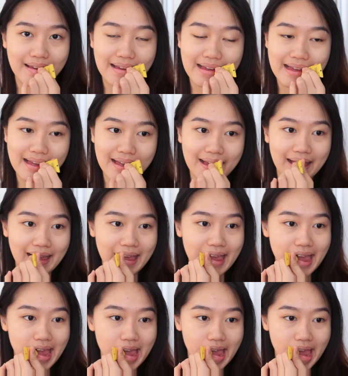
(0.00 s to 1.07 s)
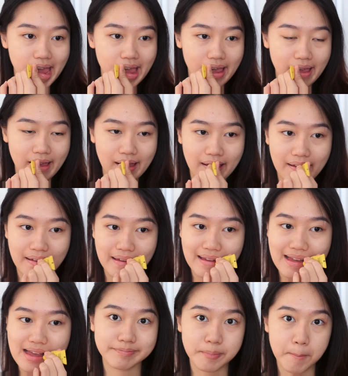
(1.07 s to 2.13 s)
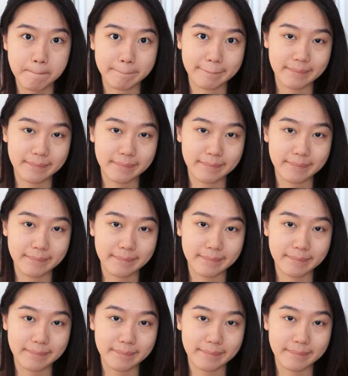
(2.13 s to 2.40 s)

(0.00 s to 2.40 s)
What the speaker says: (silence)